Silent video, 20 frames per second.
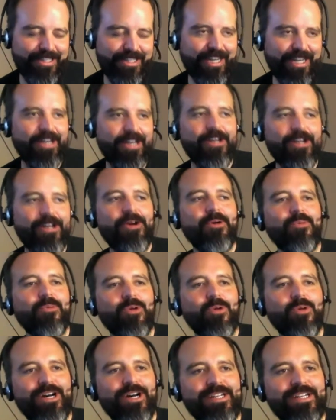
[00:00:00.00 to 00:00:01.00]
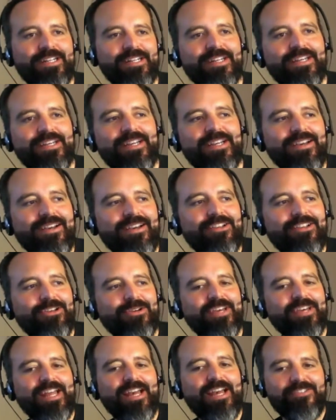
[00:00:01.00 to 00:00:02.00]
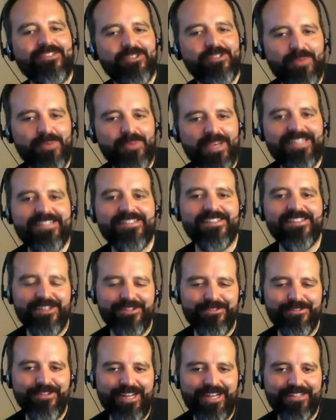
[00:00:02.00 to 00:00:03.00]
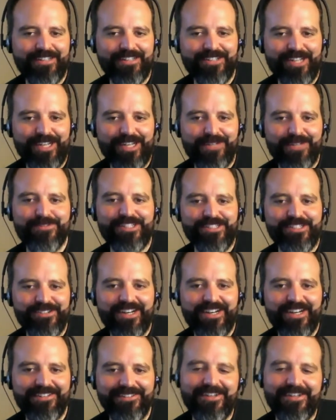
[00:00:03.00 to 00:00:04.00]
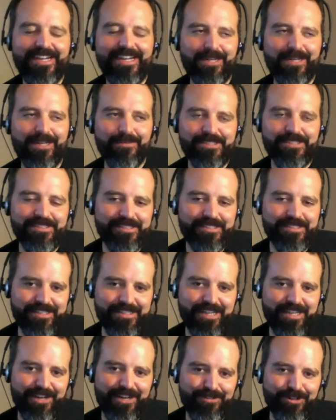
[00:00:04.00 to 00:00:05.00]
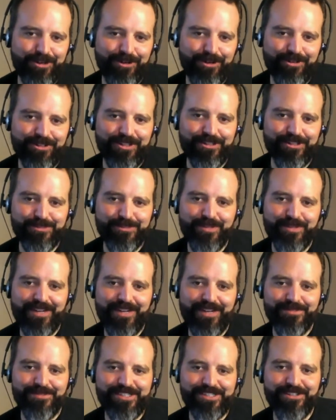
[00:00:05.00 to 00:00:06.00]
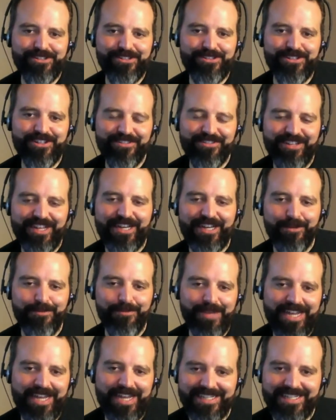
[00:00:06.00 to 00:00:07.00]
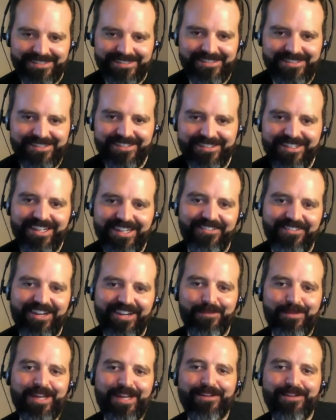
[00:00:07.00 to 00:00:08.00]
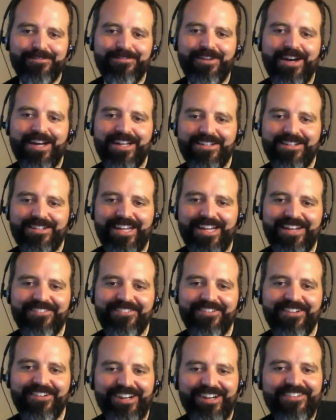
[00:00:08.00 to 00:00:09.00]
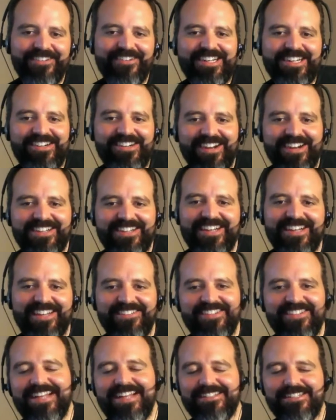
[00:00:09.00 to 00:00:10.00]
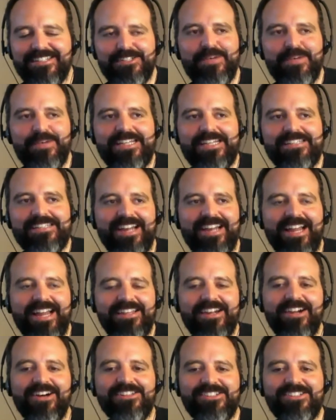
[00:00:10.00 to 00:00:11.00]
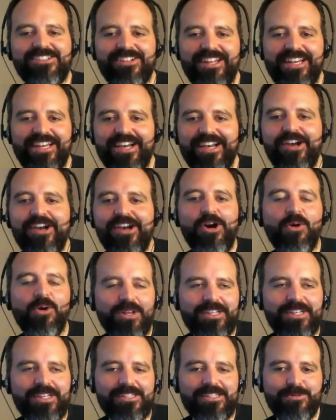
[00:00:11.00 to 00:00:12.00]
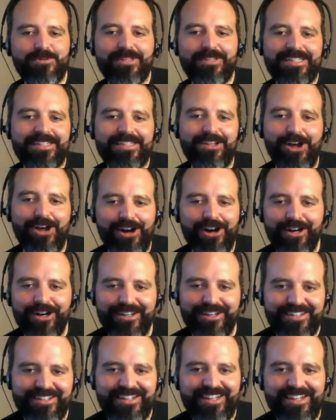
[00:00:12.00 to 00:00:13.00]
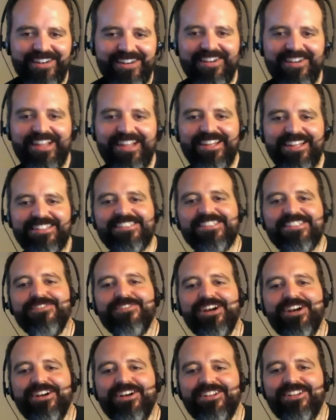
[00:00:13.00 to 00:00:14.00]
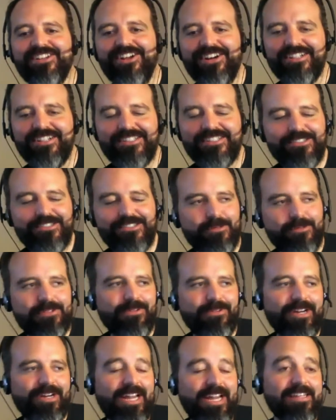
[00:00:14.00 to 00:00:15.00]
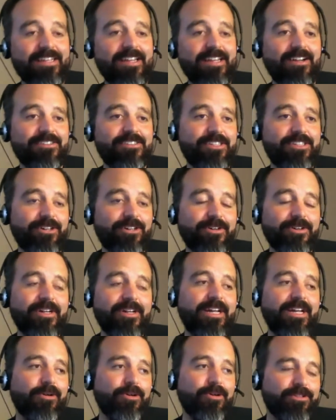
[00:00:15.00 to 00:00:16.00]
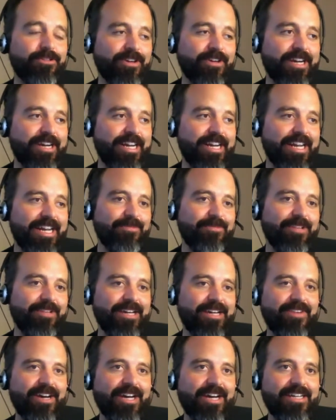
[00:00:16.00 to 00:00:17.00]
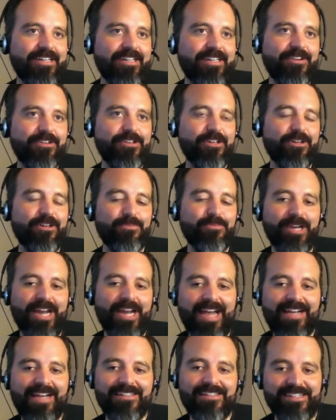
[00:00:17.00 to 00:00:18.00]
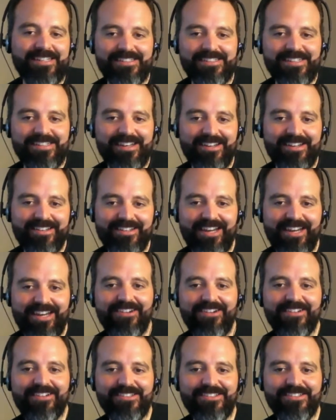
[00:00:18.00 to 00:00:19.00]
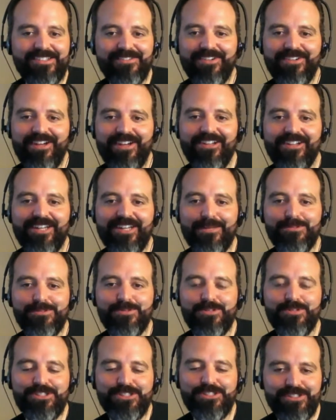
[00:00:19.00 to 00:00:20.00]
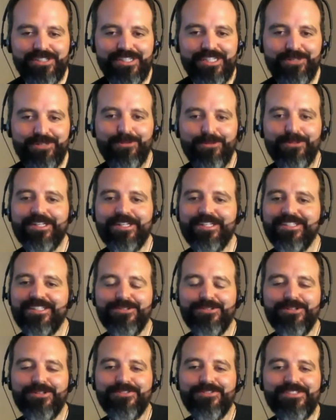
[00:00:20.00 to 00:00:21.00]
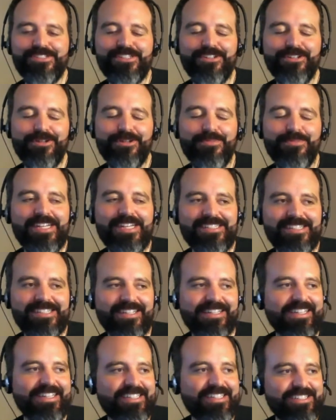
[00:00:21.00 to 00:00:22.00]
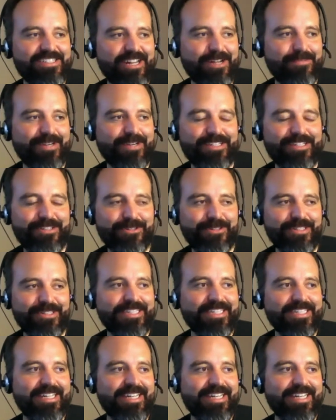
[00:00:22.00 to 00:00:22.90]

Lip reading: Like, one, you can have spaces in file names and directory names. This is kind of an old notion, but I'm still sort of like amazed when I make a file name or a directory name that has a space in it. And then also, like, one that's really long, right? Like, just a very long descriptive one. And then also, with a funny name like mine, you can put accents and other characters in file names, which is equally sort of still amazing each time I do it.